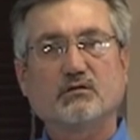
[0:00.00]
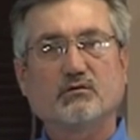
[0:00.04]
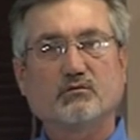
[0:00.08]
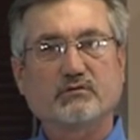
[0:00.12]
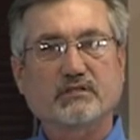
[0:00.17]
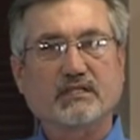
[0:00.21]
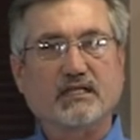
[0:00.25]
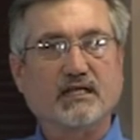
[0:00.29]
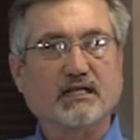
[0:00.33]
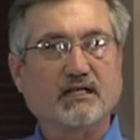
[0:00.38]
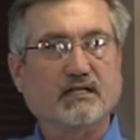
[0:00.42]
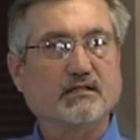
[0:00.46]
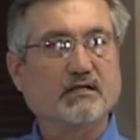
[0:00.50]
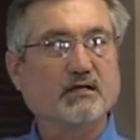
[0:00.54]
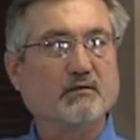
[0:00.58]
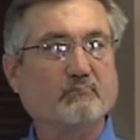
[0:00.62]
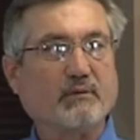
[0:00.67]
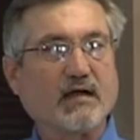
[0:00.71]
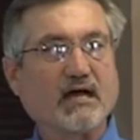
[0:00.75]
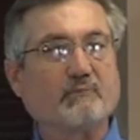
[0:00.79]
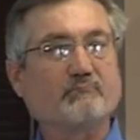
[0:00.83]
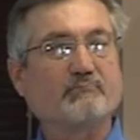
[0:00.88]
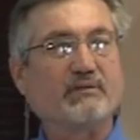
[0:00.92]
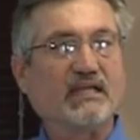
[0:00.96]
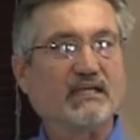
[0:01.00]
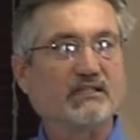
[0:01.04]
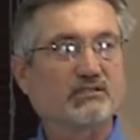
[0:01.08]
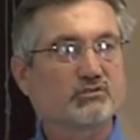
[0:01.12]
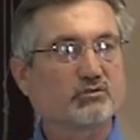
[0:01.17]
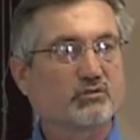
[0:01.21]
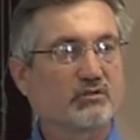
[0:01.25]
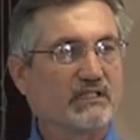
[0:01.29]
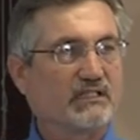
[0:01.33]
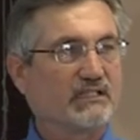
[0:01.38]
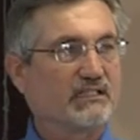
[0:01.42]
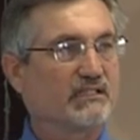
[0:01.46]
with, about being
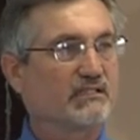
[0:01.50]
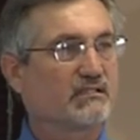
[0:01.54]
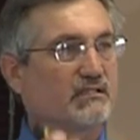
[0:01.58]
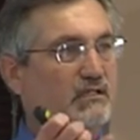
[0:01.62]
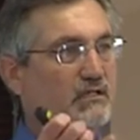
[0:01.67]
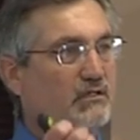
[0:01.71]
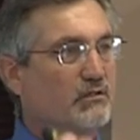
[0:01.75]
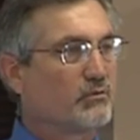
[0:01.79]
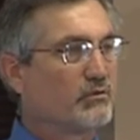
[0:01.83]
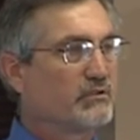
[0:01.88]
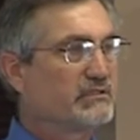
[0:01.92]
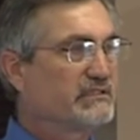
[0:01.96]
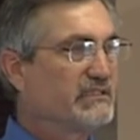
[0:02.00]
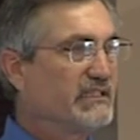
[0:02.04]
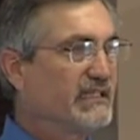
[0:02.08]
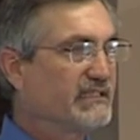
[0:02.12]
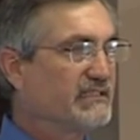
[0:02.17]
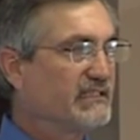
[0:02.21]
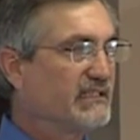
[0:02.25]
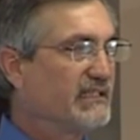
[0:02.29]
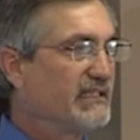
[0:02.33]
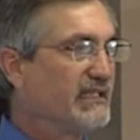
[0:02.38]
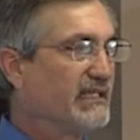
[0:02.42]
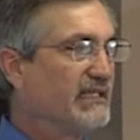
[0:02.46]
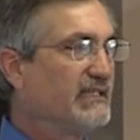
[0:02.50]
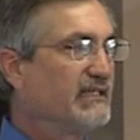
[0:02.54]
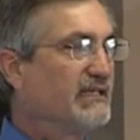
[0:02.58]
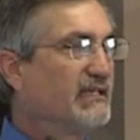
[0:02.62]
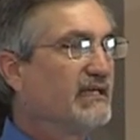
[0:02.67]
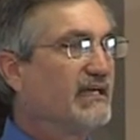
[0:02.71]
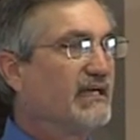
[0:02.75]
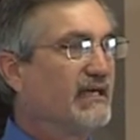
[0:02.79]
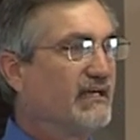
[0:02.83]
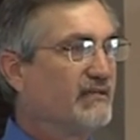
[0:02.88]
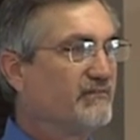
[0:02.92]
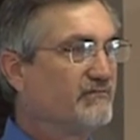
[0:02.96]
treated with dignity
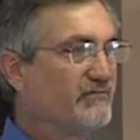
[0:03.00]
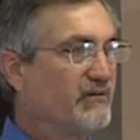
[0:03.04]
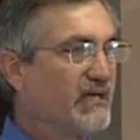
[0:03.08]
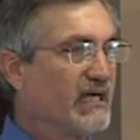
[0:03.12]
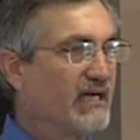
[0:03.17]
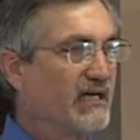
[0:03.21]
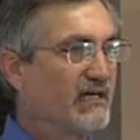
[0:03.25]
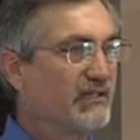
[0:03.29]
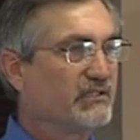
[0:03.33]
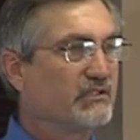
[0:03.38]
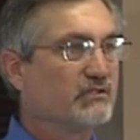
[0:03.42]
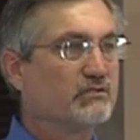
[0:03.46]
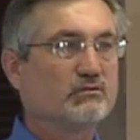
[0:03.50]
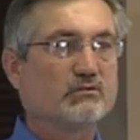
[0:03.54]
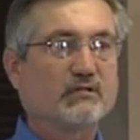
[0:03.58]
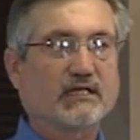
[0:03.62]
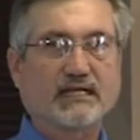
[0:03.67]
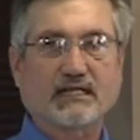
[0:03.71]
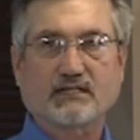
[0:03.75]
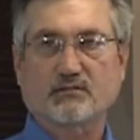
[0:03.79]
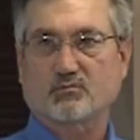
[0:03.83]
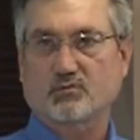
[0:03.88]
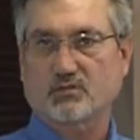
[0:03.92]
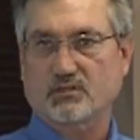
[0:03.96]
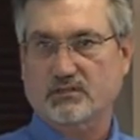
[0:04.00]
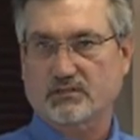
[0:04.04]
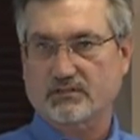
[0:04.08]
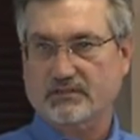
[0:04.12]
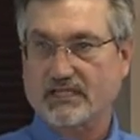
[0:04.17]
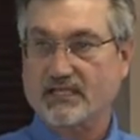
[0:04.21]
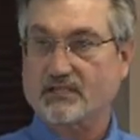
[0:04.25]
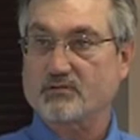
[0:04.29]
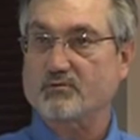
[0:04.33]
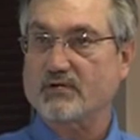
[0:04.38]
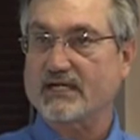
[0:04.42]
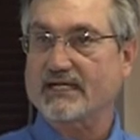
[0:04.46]
and value and worth
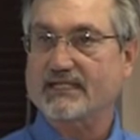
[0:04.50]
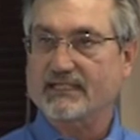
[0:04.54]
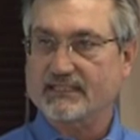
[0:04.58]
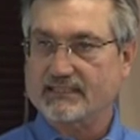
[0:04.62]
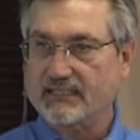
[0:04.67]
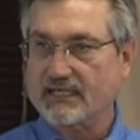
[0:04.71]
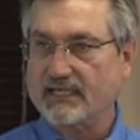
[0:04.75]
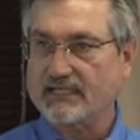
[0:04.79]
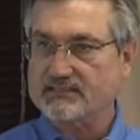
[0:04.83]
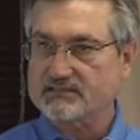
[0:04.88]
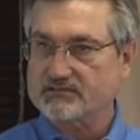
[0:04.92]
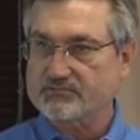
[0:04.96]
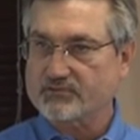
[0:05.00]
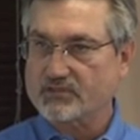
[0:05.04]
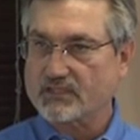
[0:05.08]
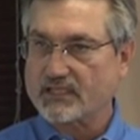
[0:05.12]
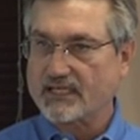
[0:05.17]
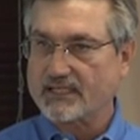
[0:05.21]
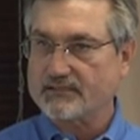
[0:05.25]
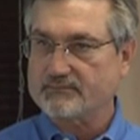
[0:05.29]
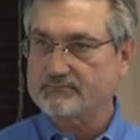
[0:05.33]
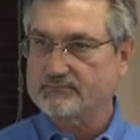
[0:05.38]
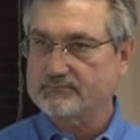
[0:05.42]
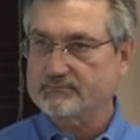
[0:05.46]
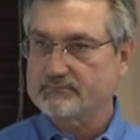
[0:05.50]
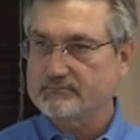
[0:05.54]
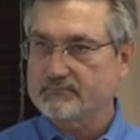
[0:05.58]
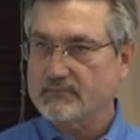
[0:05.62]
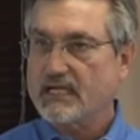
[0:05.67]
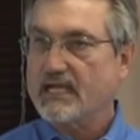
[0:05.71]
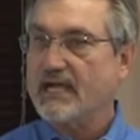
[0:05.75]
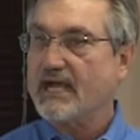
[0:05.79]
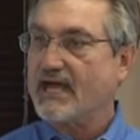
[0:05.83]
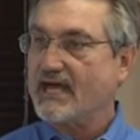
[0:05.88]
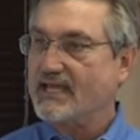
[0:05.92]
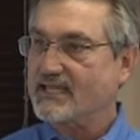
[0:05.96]
and recognized for
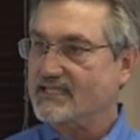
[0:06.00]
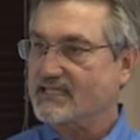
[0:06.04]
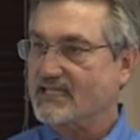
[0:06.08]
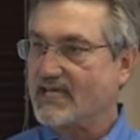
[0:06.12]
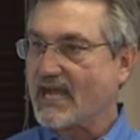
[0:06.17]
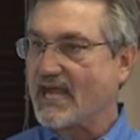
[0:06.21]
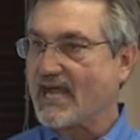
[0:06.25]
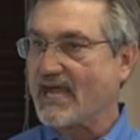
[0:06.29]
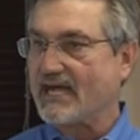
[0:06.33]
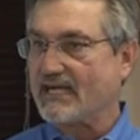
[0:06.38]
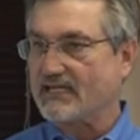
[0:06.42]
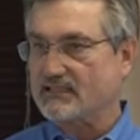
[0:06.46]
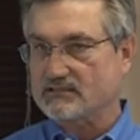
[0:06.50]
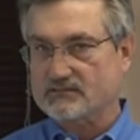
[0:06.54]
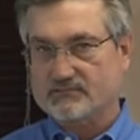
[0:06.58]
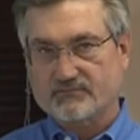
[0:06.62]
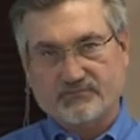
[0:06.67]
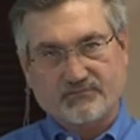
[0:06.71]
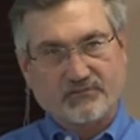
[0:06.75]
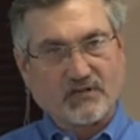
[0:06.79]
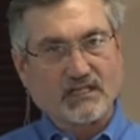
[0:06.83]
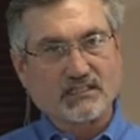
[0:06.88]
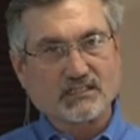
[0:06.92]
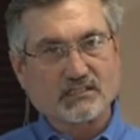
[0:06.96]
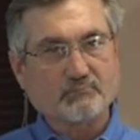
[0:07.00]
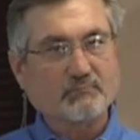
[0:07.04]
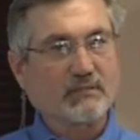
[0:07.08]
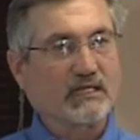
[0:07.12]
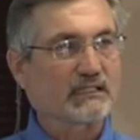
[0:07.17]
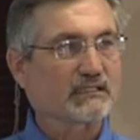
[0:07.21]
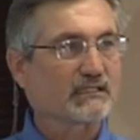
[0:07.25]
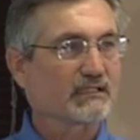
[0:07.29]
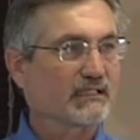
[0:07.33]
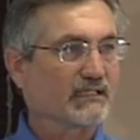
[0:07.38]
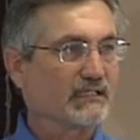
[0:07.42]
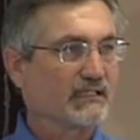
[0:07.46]
that. And that
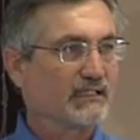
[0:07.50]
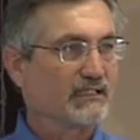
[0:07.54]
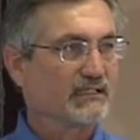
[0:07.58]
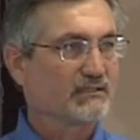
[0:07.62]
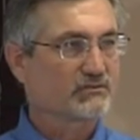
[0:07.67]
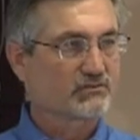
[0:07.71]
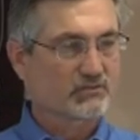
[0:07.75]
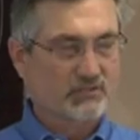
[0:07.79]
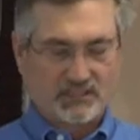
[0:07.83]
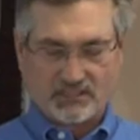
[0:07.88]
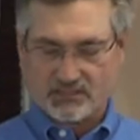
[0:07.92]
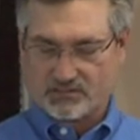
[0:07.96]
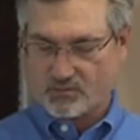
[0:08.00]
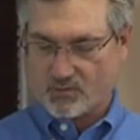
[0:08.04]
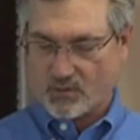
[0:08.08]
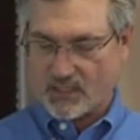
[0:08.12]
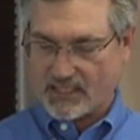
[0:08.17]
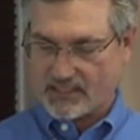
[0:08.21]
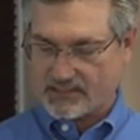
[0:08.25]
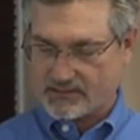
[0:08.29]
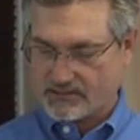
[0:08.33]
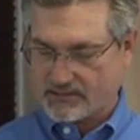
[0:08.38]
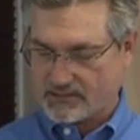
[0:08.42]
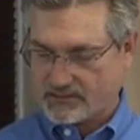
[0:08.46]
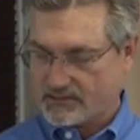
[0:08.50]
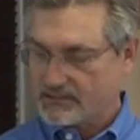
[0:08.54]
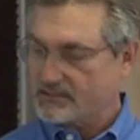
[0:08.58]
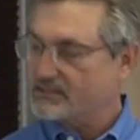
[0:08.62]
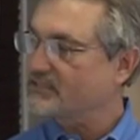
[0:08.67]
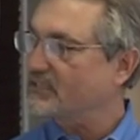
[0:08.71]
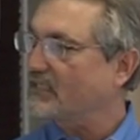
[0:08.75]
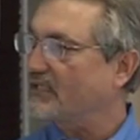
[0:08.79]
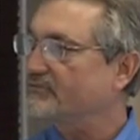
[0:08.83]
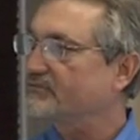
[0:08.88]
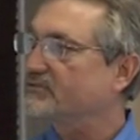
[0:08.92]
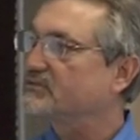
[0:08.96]
fundamentally is, is what
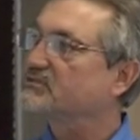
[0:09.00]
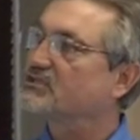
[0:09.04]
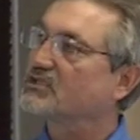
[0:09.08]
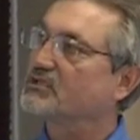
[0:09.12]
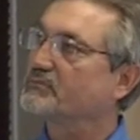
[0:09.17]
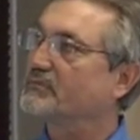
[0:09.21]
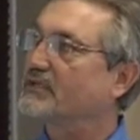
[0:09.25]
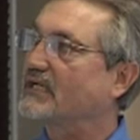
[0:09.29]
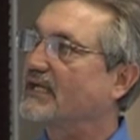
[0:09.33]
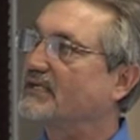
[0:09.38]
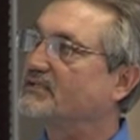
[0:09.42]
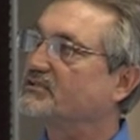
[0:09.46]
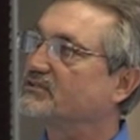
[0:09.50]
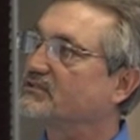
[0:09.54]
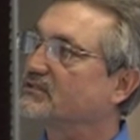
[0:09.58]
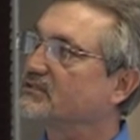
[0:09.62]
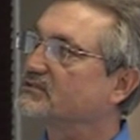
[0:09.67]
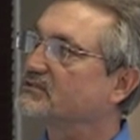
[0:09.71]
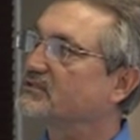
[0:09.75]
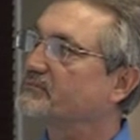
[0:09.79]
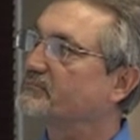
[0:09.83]
self-determination is